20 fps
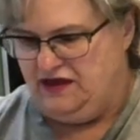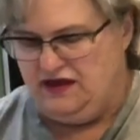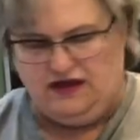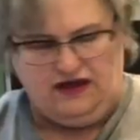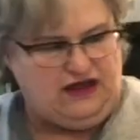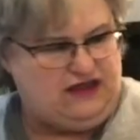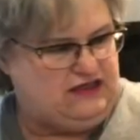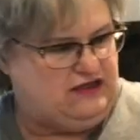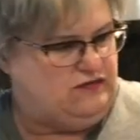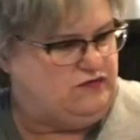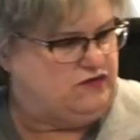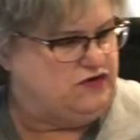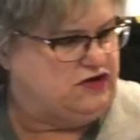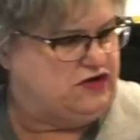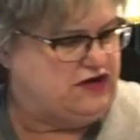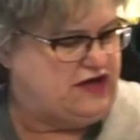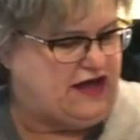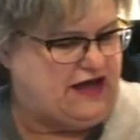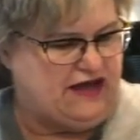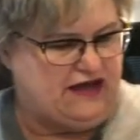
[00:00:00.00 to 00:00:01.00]
And then we're going
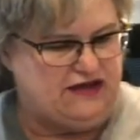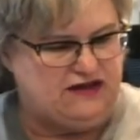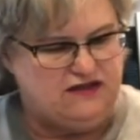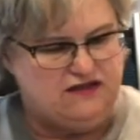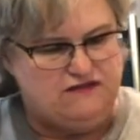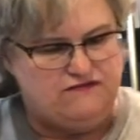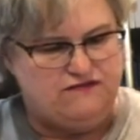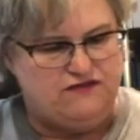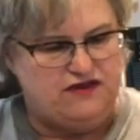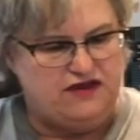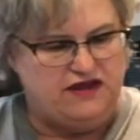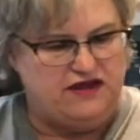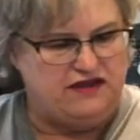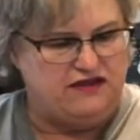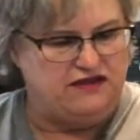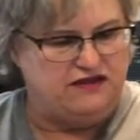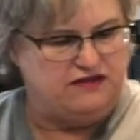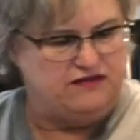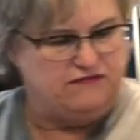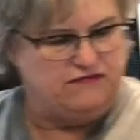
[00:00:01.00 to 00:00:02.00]
to add in the
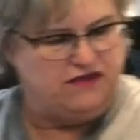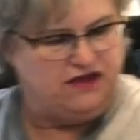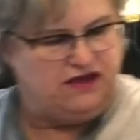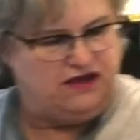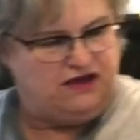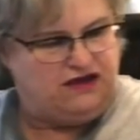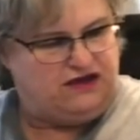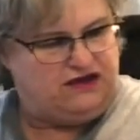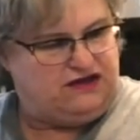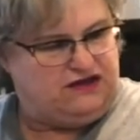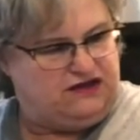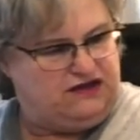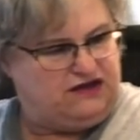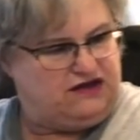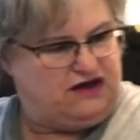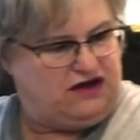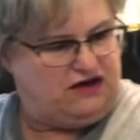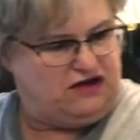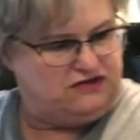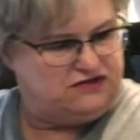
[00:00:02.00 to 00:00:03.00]
vanilla, and it
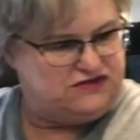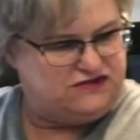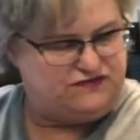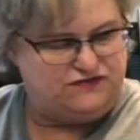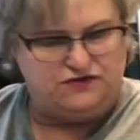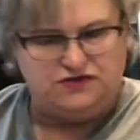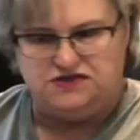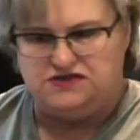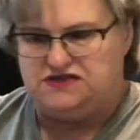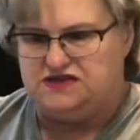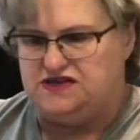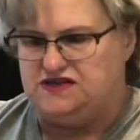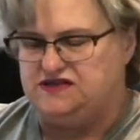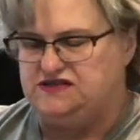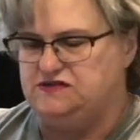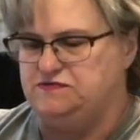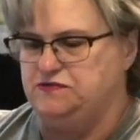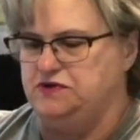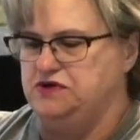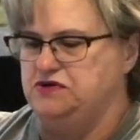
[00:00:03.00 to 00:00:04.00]
calls for a
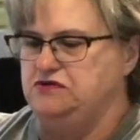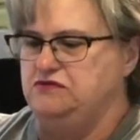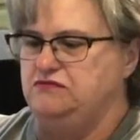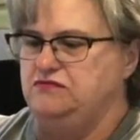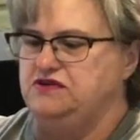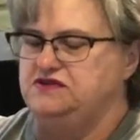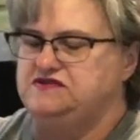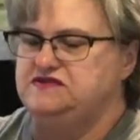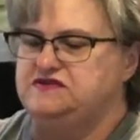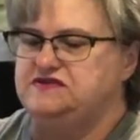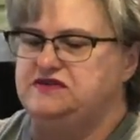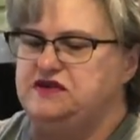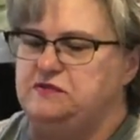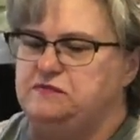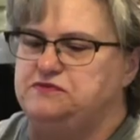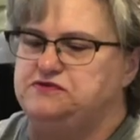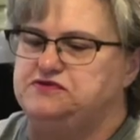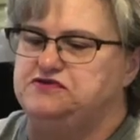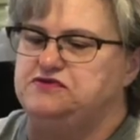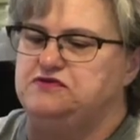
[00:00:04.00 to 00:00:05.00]
teaspoon. This is
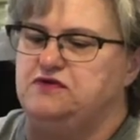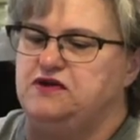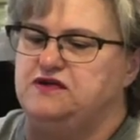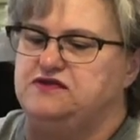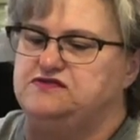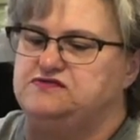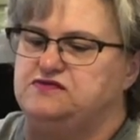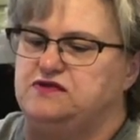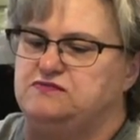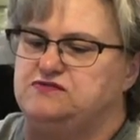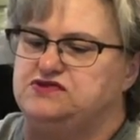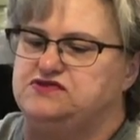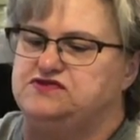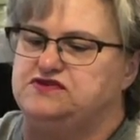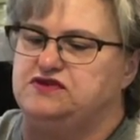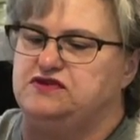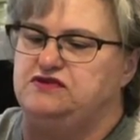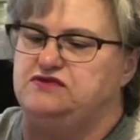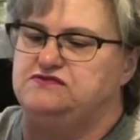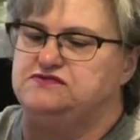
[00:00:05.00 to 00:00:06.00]
double strength, so I'm just
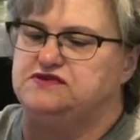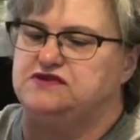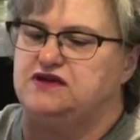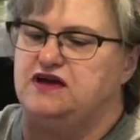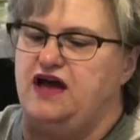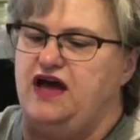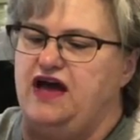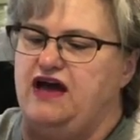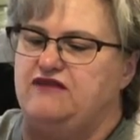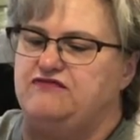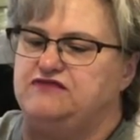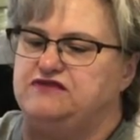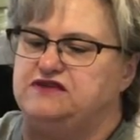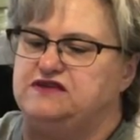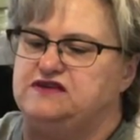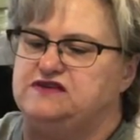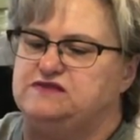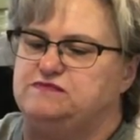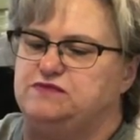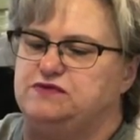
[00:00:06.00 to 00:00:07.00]
going to use a half a
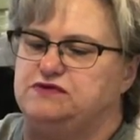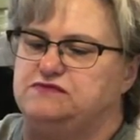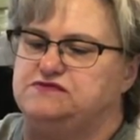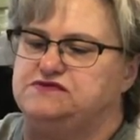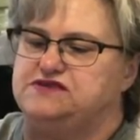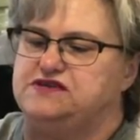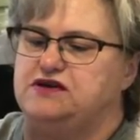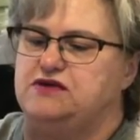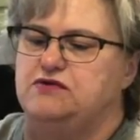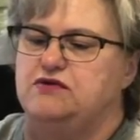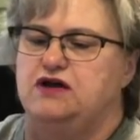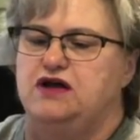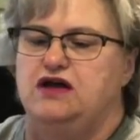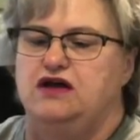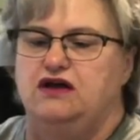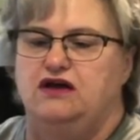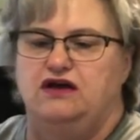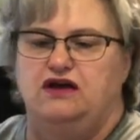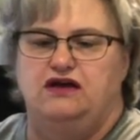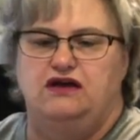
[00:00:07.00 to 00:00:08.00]
teaspoon. So
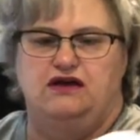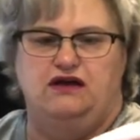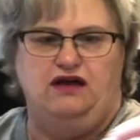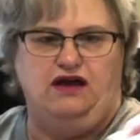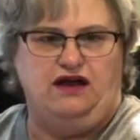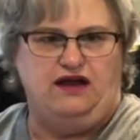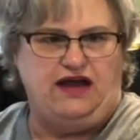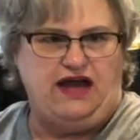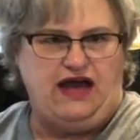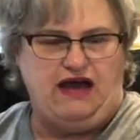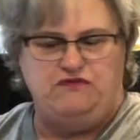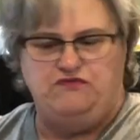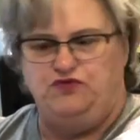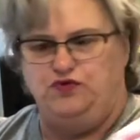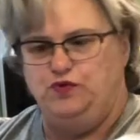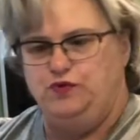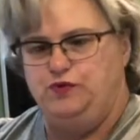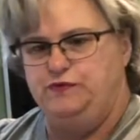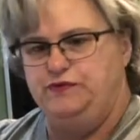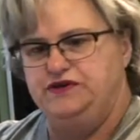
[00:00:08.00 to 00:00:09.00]
a
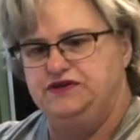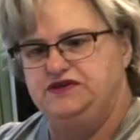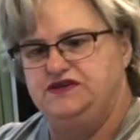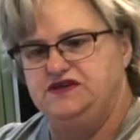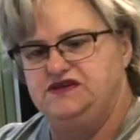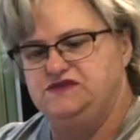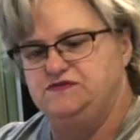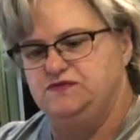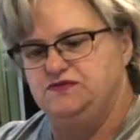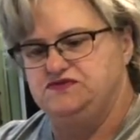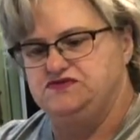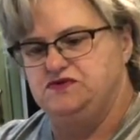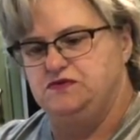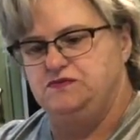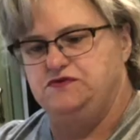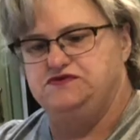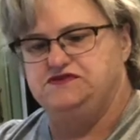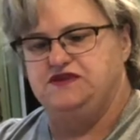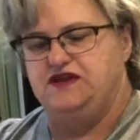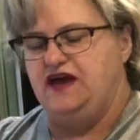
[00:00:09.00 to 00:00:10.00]
capful would be a teaspoon, so I'm
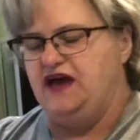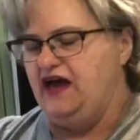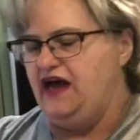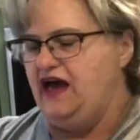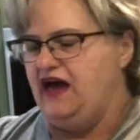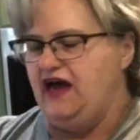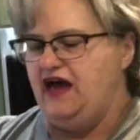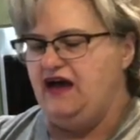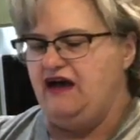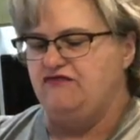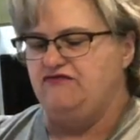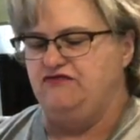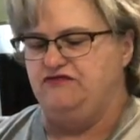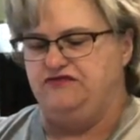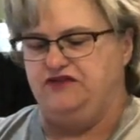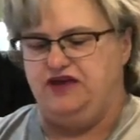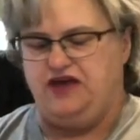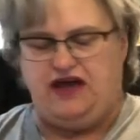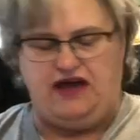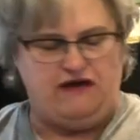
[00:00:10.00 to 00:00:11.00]
using half of a
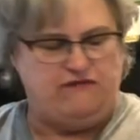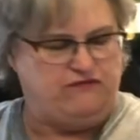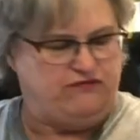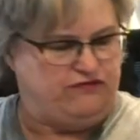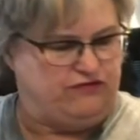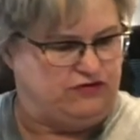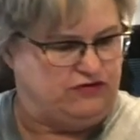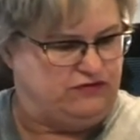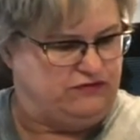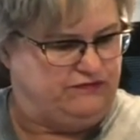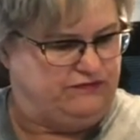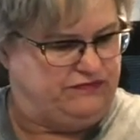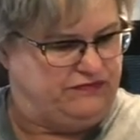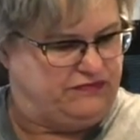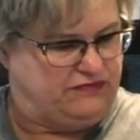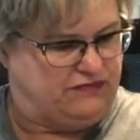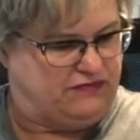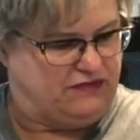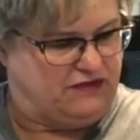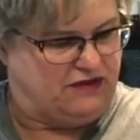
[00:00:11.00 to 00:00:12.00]
capful.
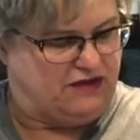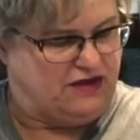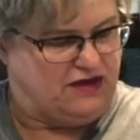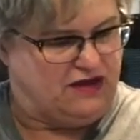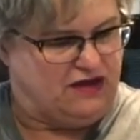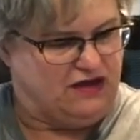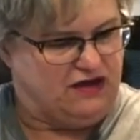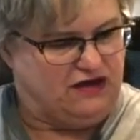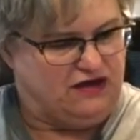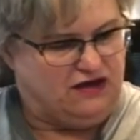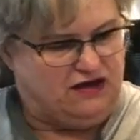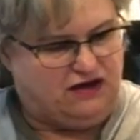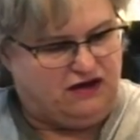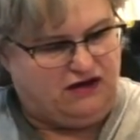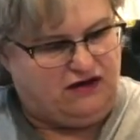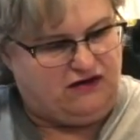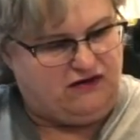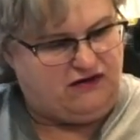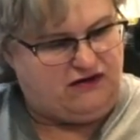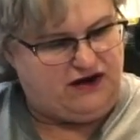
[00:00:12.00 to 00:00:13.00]

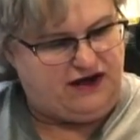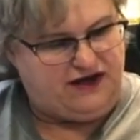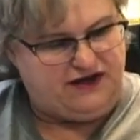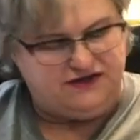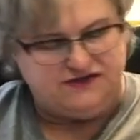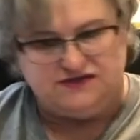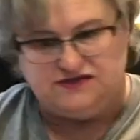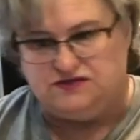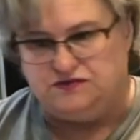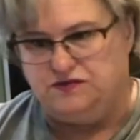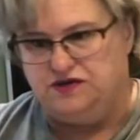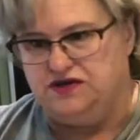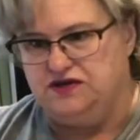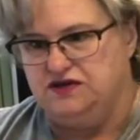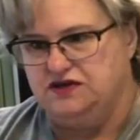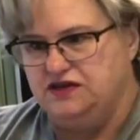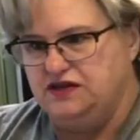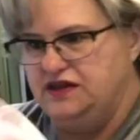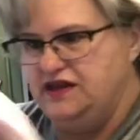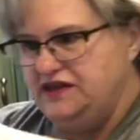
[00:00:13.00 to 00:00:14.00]
All right, so we're going
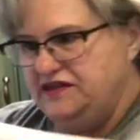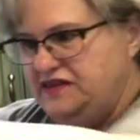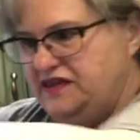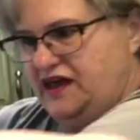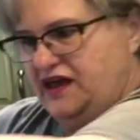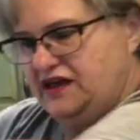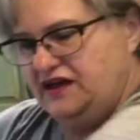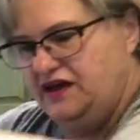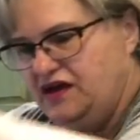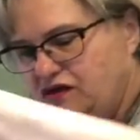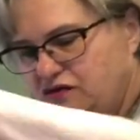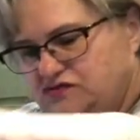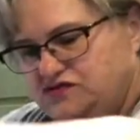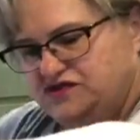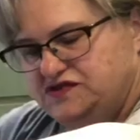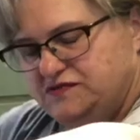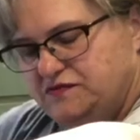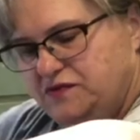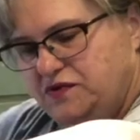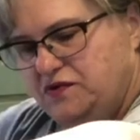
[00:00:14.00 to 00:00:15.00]
to let that go
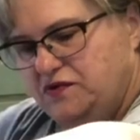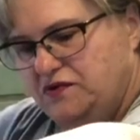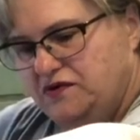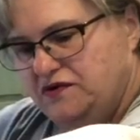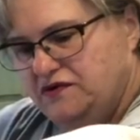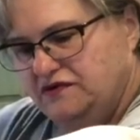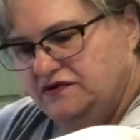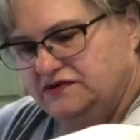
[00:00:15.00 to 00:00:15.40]
some more.